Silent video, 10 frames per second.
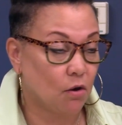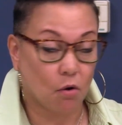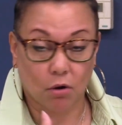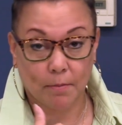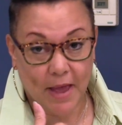
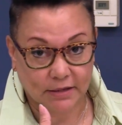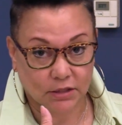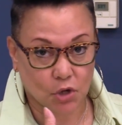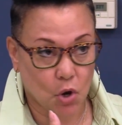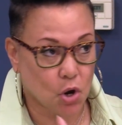or a
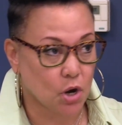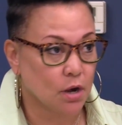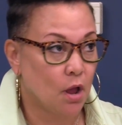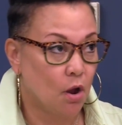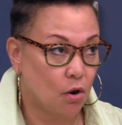MasterCard
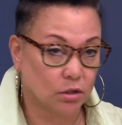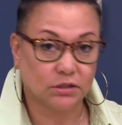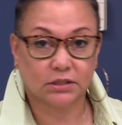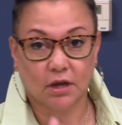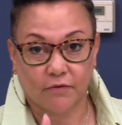or a
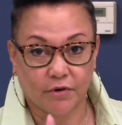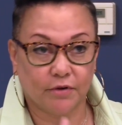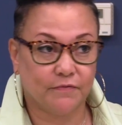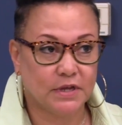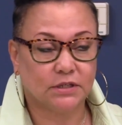Discover and a
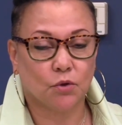Visa,